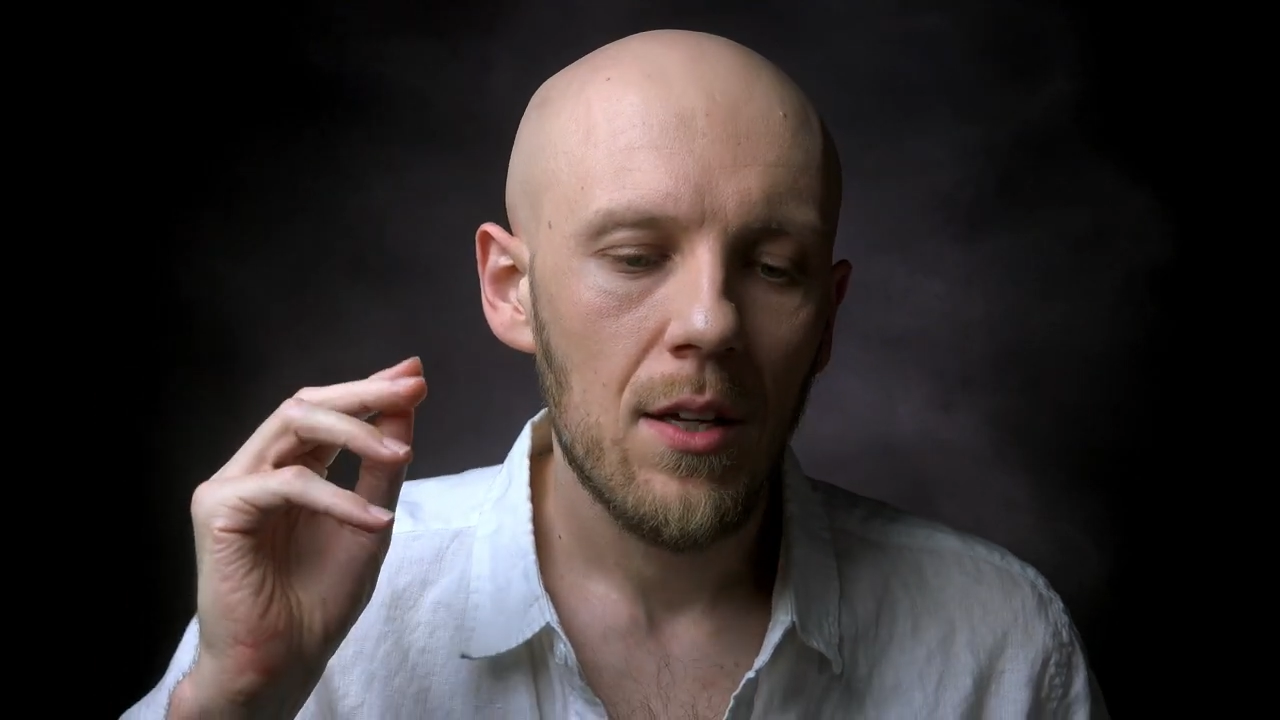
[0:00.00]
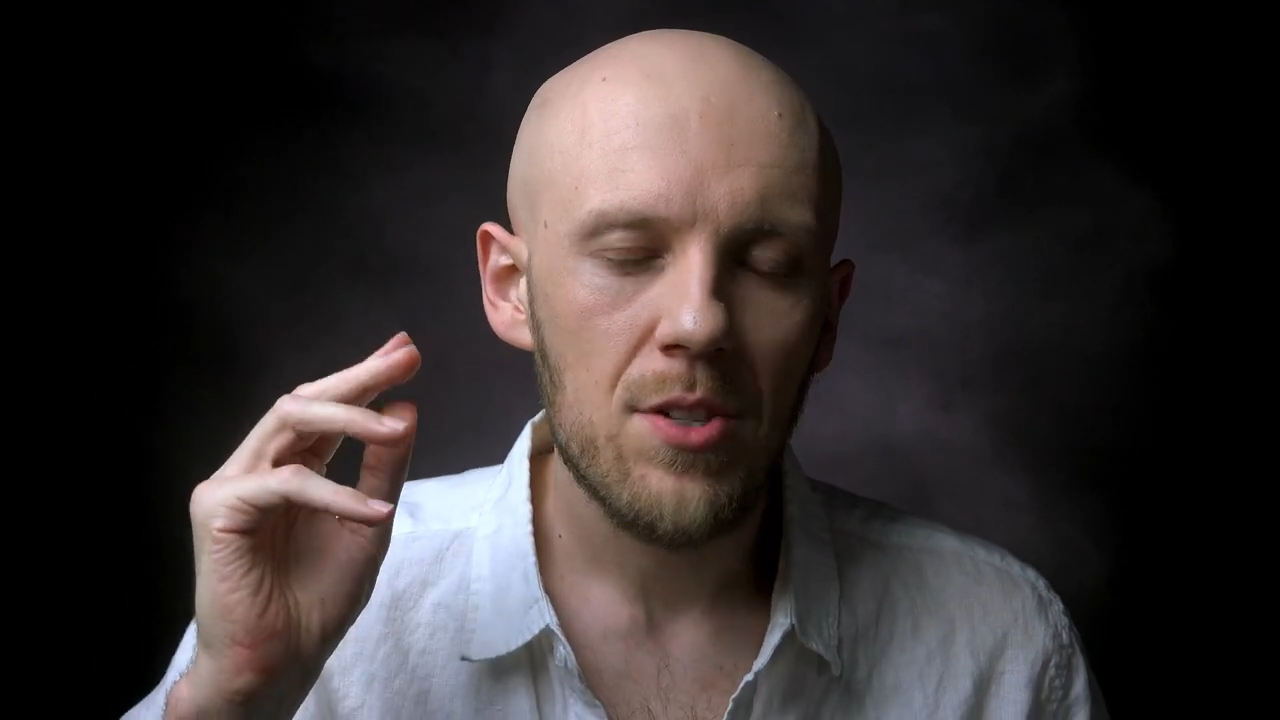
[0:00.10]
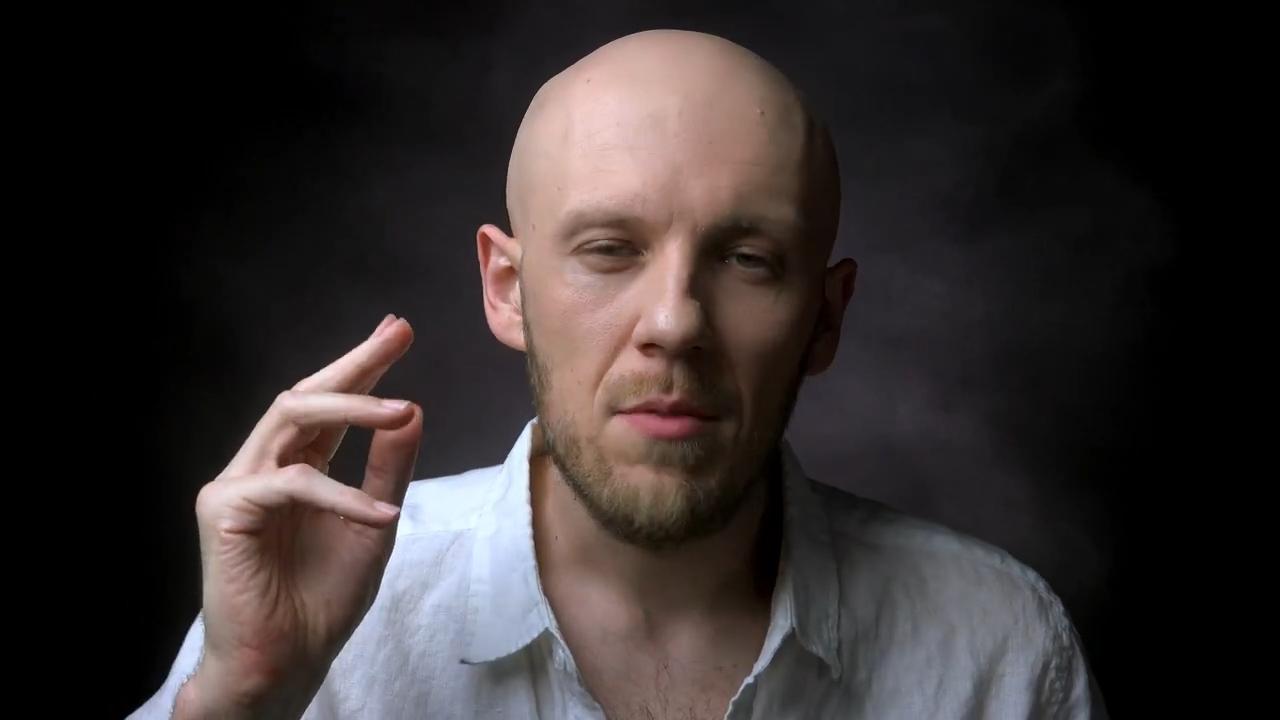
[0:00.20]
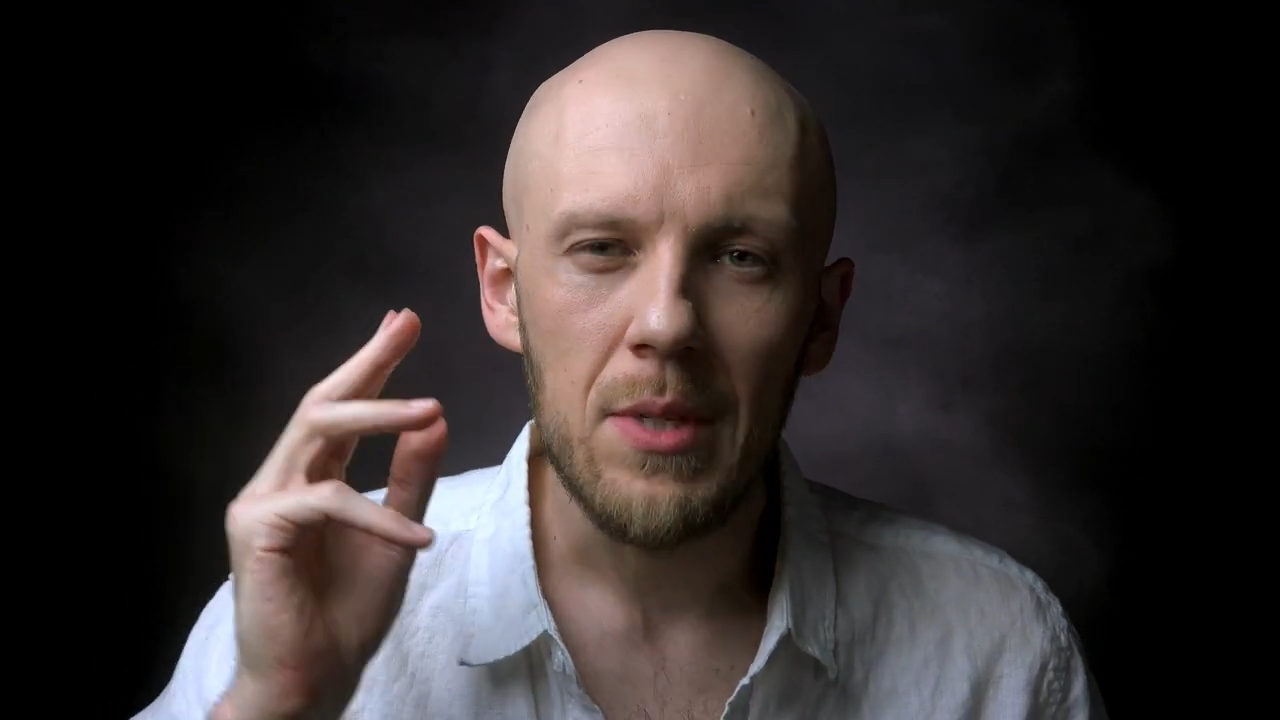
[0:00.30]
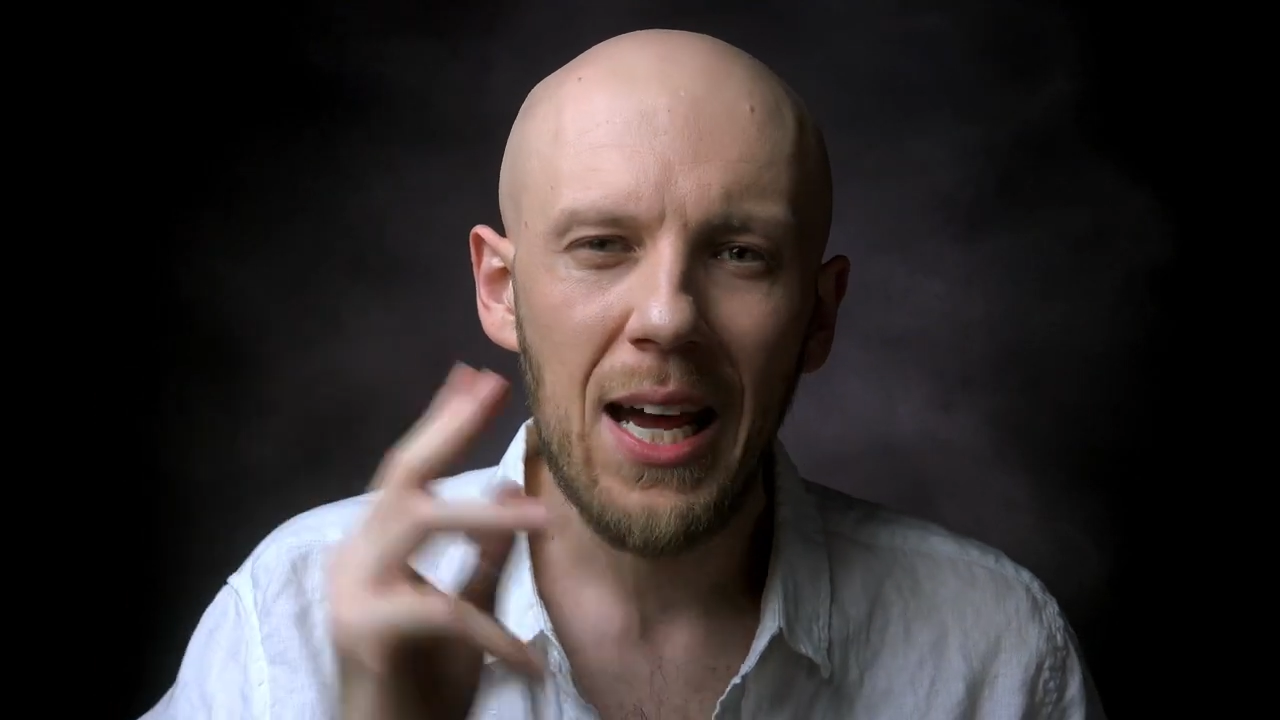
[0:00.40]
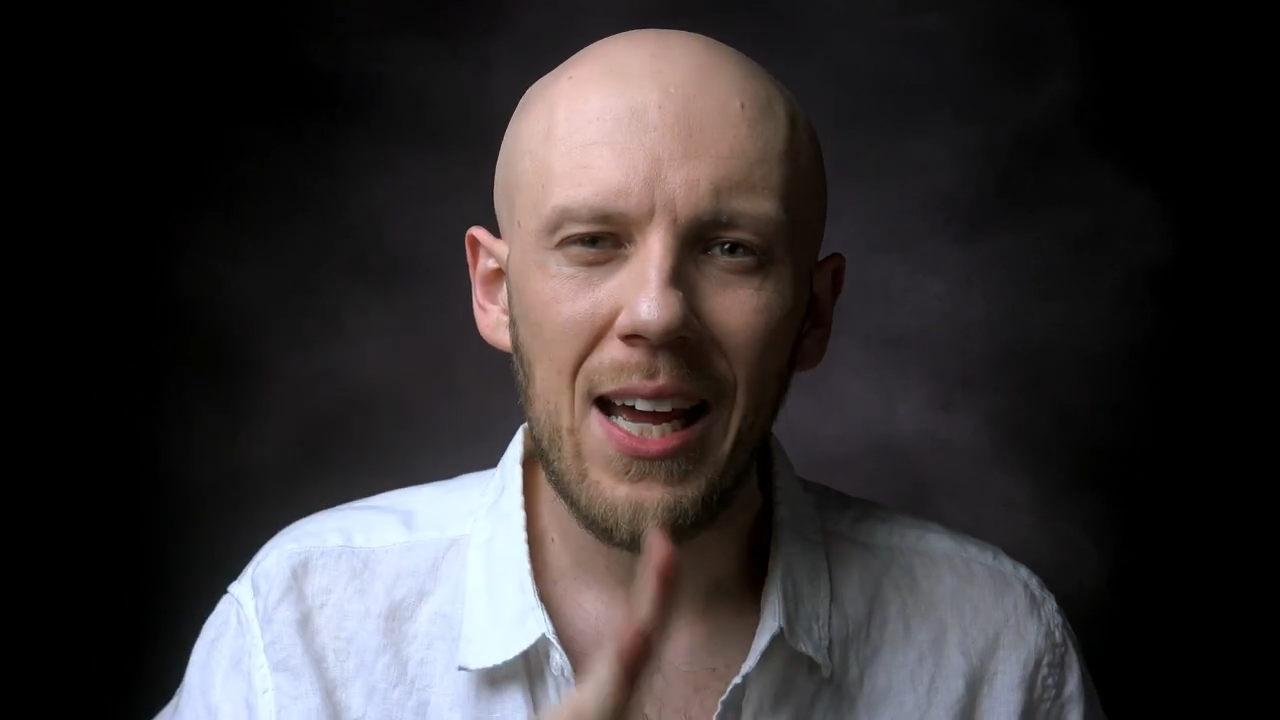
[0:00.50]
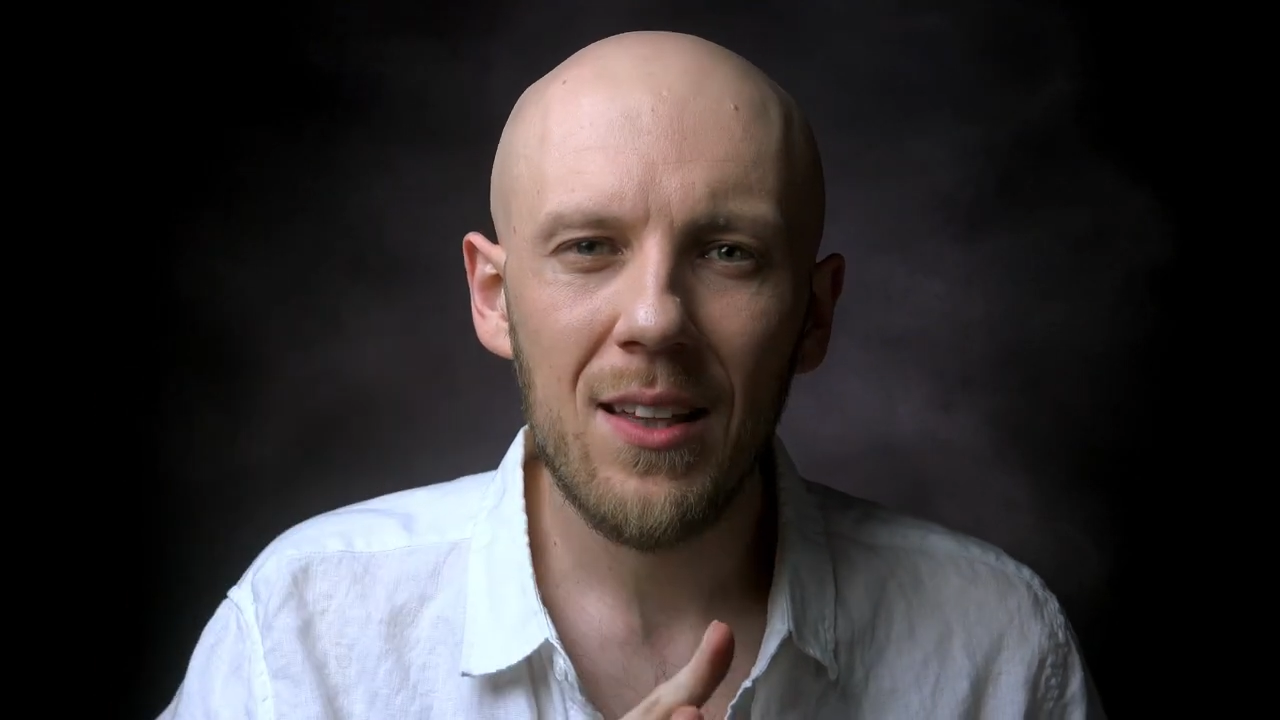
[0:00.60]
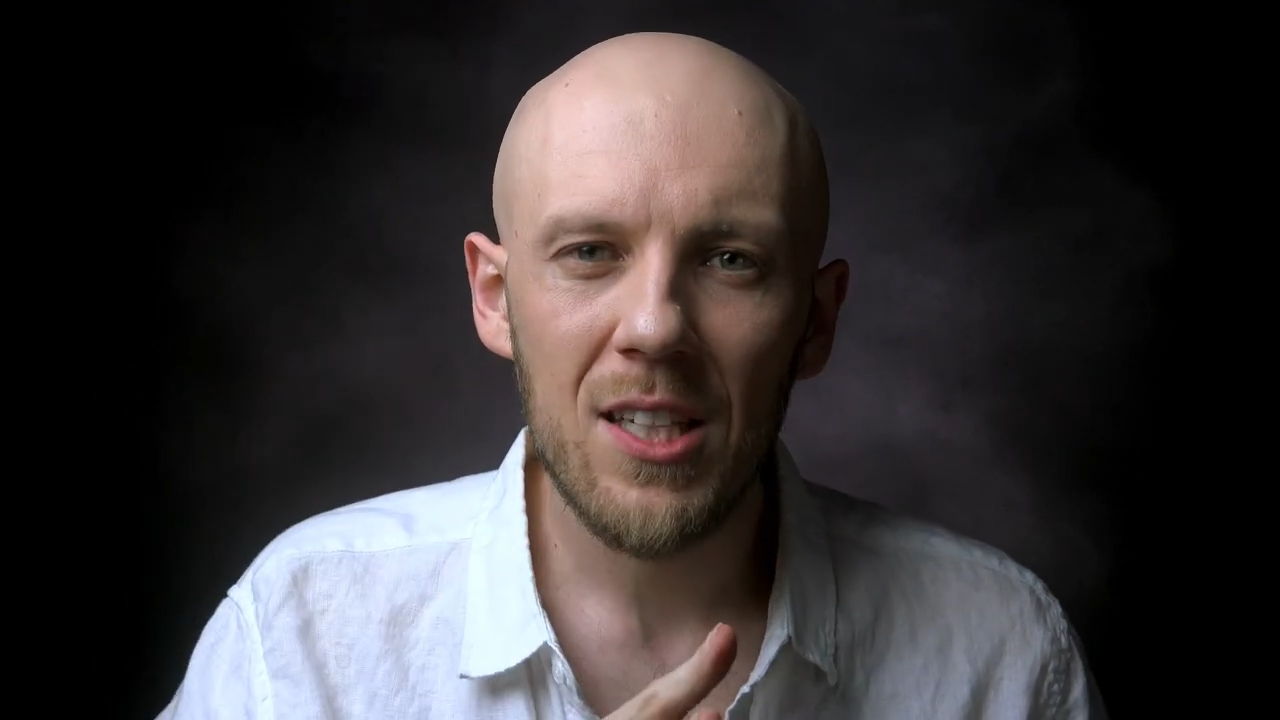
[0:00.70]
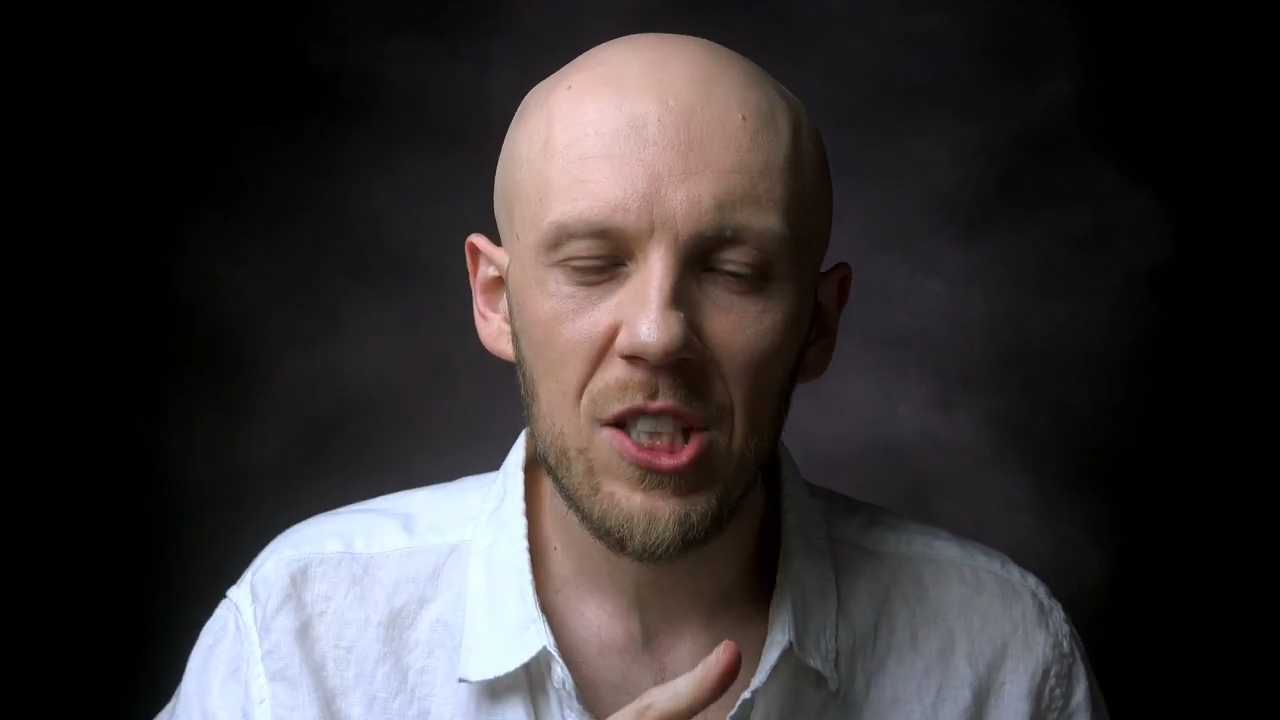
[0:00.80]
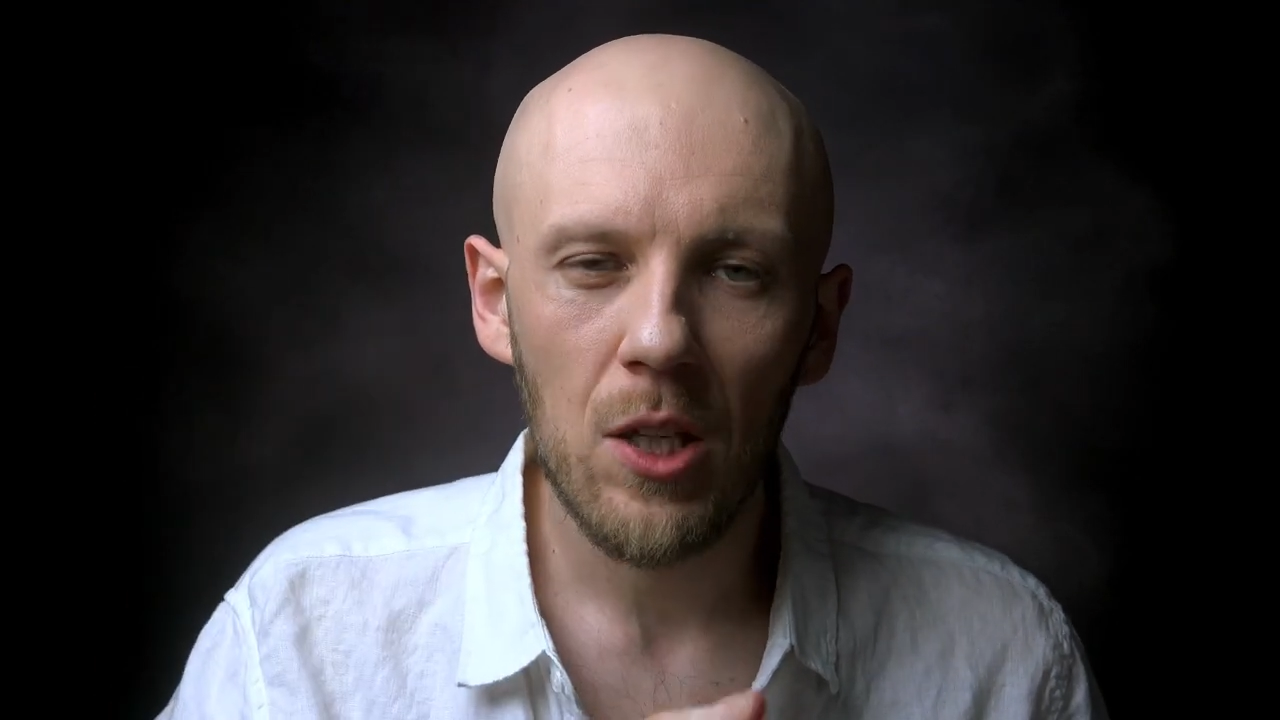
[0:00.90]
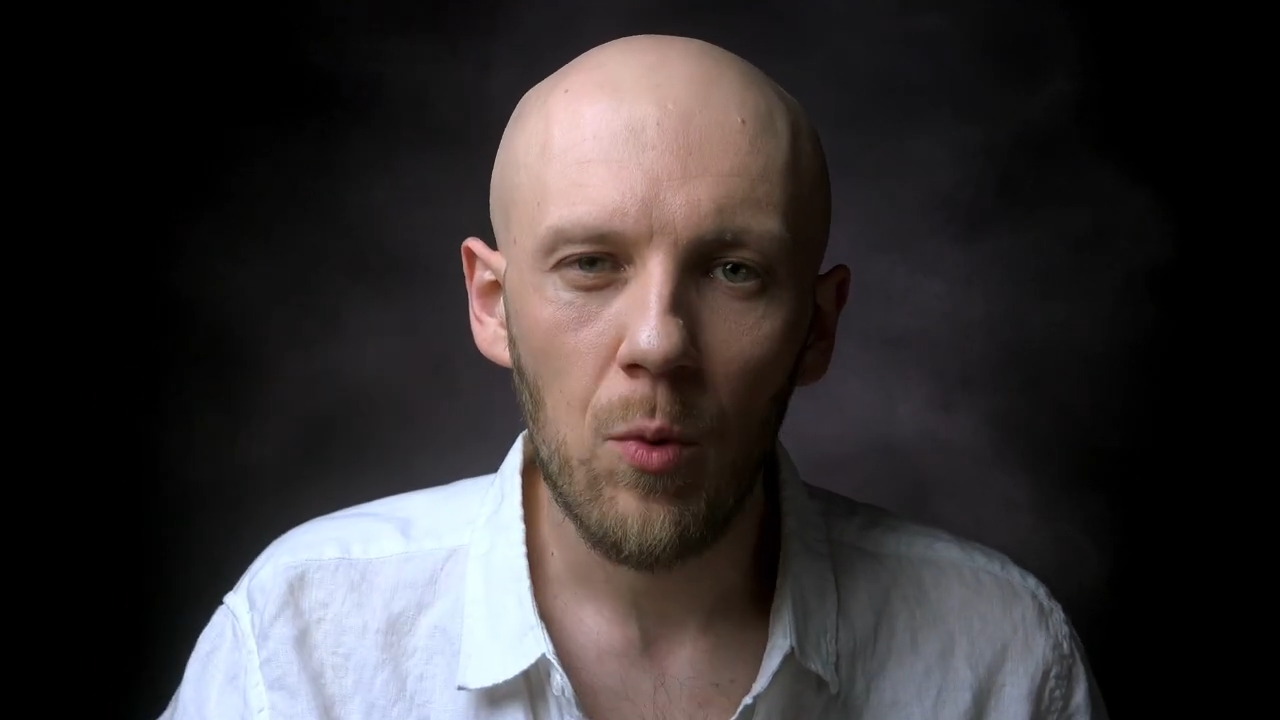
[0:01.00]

some nihilistic